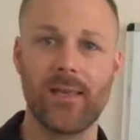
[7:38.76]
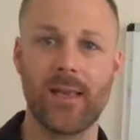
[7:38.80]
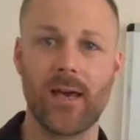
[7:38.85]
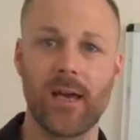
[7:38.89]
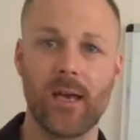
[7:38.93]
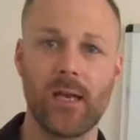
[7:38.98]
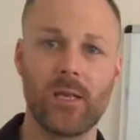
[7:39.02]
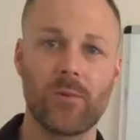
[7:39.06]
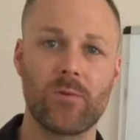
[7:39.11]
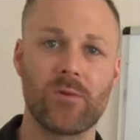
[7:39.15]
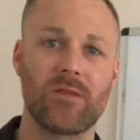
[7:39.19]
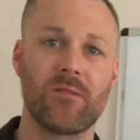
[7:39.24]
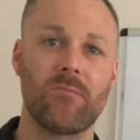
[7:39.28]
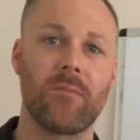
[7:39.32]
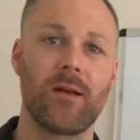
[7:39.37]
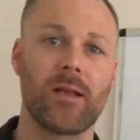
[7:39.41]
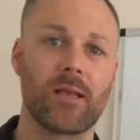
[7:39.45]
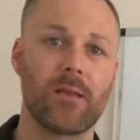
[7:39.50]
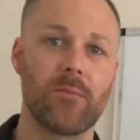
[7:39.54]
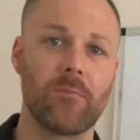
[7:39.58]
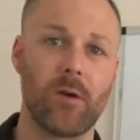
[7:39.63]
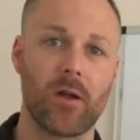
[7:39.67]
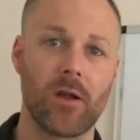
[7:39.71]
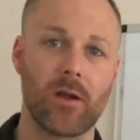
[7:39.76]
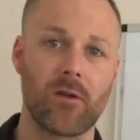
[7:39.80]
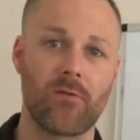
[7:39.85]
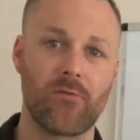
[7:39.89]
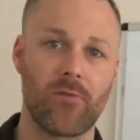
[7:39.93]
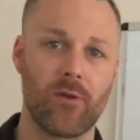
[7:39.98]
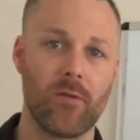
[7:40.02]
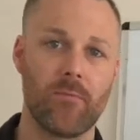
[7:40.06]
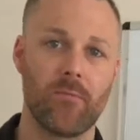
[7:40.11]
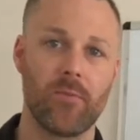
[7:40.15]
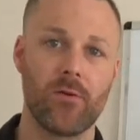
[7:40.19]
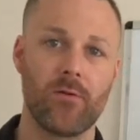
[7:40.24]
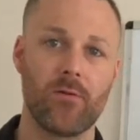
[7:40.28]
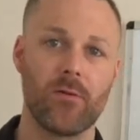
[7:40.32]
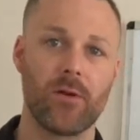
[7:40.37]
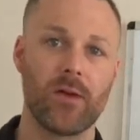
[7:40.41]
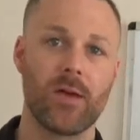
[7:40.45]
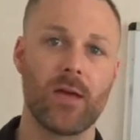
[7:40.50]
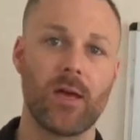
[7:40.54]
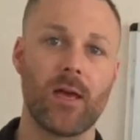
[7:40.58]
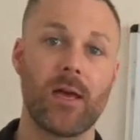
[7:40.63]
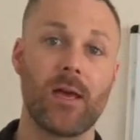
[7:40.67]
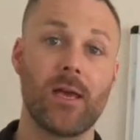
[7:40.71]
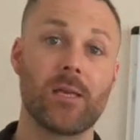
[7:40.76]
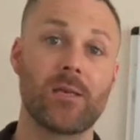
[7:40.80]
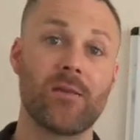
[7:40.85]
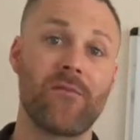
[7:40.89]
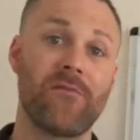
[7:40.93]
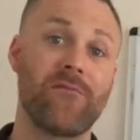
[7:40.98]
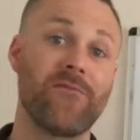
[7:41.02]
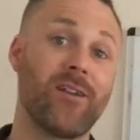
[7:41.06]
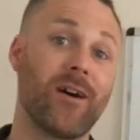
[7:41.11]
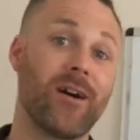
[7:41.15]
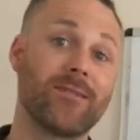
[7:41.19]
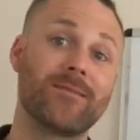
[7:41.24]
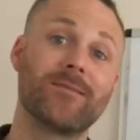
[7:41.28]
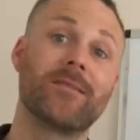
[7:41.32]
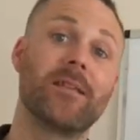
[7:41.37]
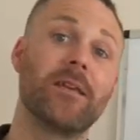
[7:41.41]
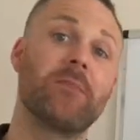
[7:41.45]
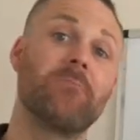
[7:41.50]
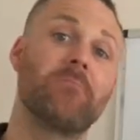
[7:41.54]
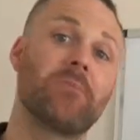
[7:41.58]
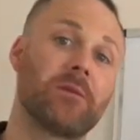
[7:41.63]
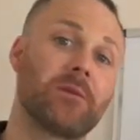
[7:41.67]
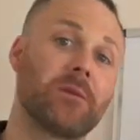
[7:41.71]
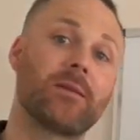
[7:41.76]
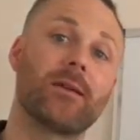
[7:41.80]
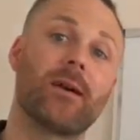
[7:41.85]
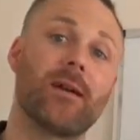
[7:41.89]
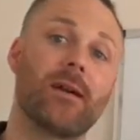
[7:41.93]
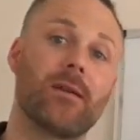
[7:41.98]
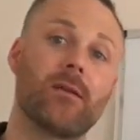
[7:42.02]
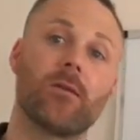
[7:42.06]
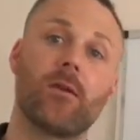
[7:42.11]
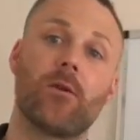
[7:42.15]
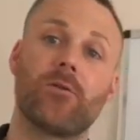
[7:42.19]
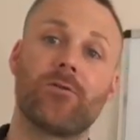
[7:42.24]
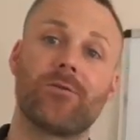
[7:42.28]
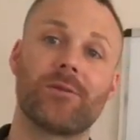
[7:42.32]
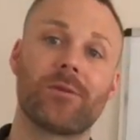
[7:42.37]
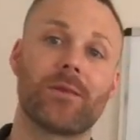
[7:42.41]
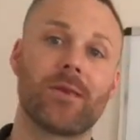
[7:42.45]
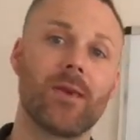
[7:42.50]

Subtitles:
days with the Metabolic Reboot is a far deeper state known as